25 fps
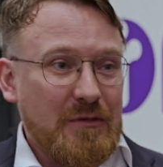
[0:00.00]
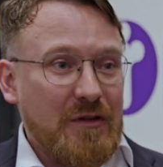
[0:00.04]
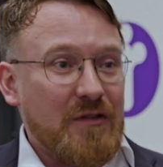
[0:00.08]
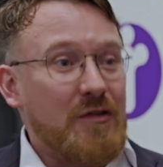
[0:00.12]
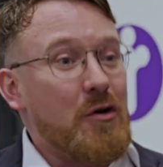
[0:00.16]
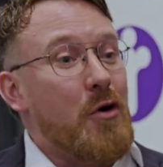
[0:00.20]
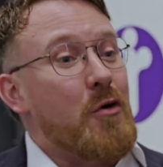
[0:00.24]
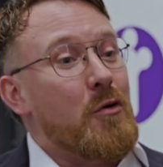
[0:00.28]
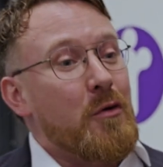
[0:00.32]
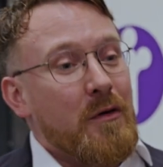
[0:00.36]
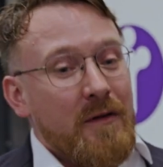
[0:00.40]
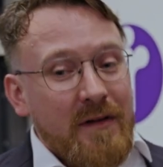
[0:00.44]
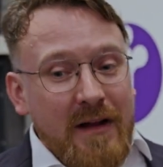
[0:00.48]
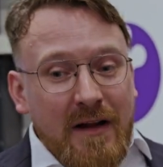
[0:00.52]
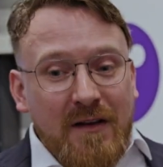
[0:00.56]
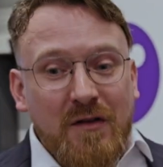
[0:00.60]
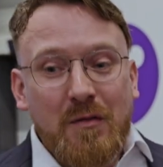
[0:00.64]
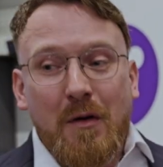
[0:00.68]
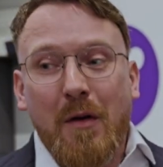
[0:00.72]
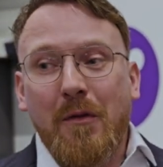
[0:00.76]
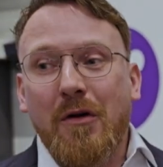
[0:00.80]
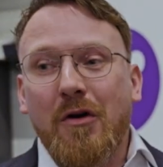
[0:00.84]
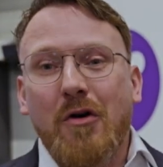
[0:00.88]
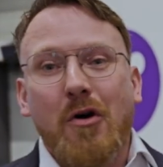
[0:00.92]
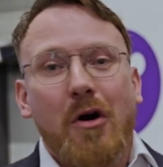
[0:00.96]
So that's
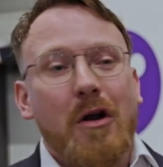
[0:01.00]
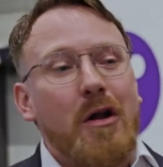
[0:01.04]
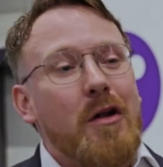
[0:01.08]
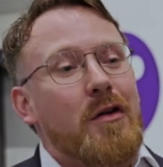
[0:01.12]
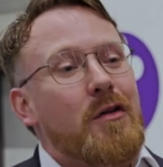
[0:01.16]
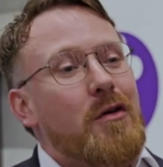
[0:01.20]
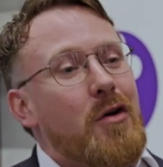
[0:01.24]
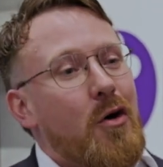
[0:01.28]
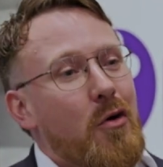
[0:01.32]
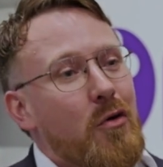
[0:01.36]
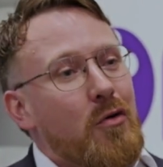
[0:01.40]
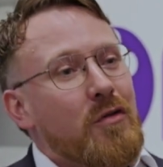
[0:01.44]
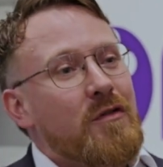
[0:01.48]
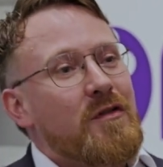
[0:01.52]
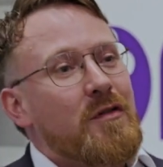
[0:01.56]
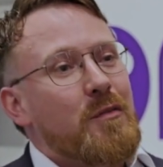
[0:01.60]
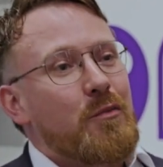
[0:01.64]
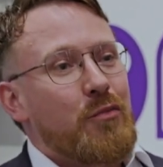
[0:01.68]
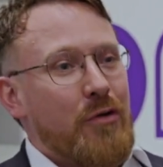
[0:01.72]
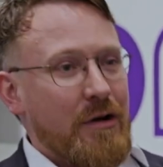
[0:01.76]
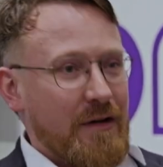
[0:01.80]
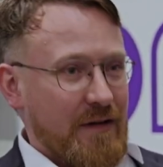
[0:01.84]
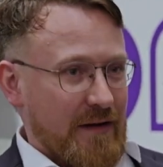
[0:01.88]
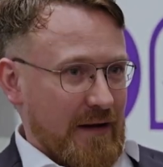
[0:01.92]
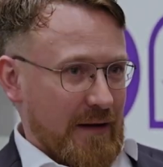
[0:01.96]
why we call it cold
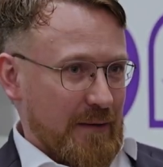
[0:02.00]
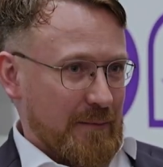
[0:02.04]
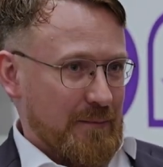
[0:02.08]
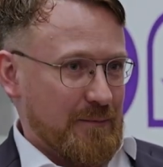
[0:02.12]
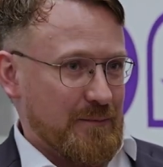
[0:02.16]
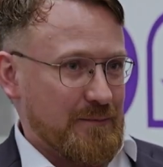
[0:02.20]
printing.